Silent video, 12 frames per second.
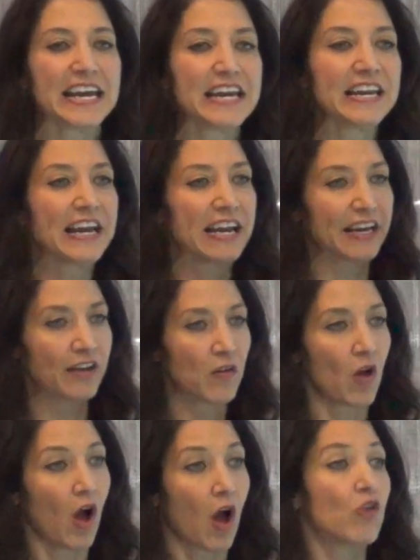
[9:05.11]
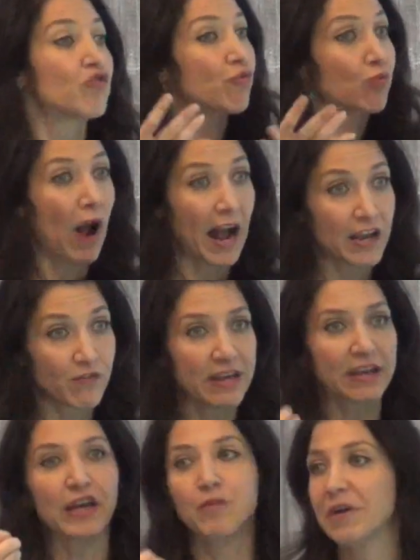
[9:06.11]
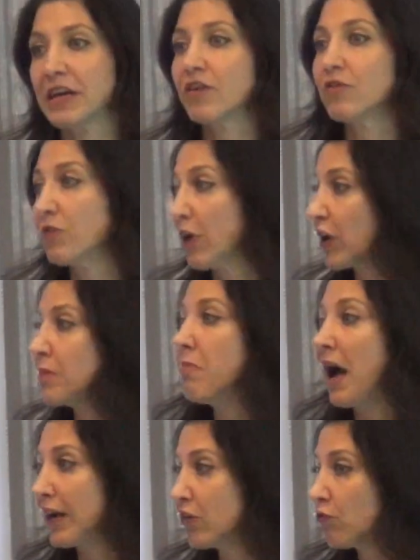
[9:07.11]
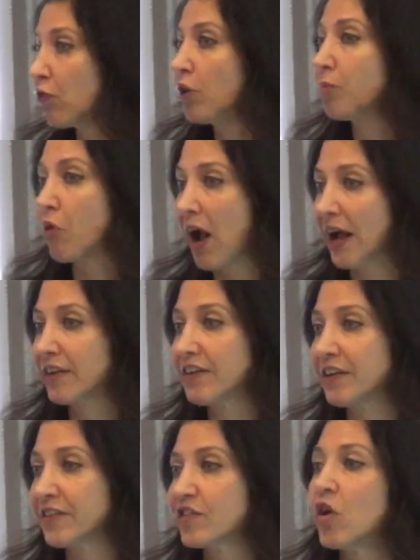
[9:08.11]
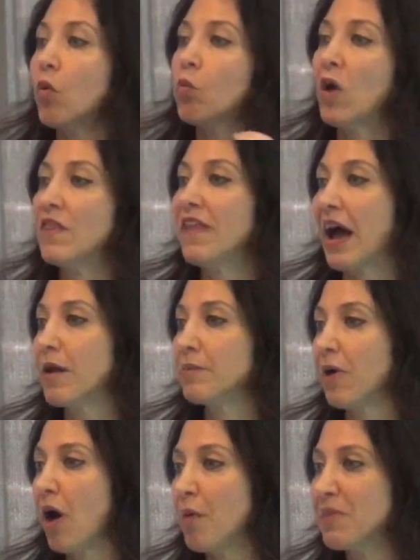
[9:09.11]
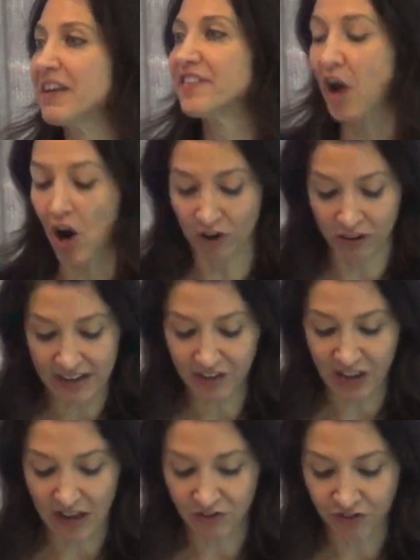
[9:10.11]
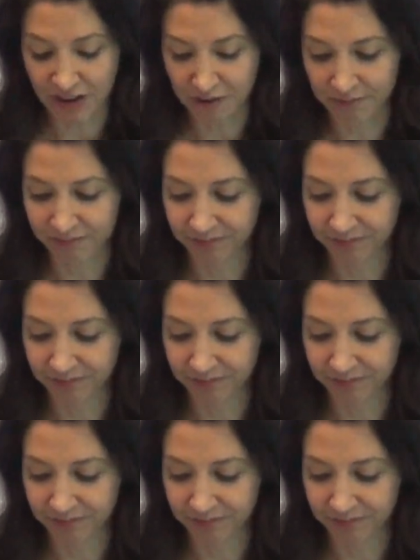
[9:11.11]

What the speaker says: eating, driving can be a very mindful practice when that is our intention.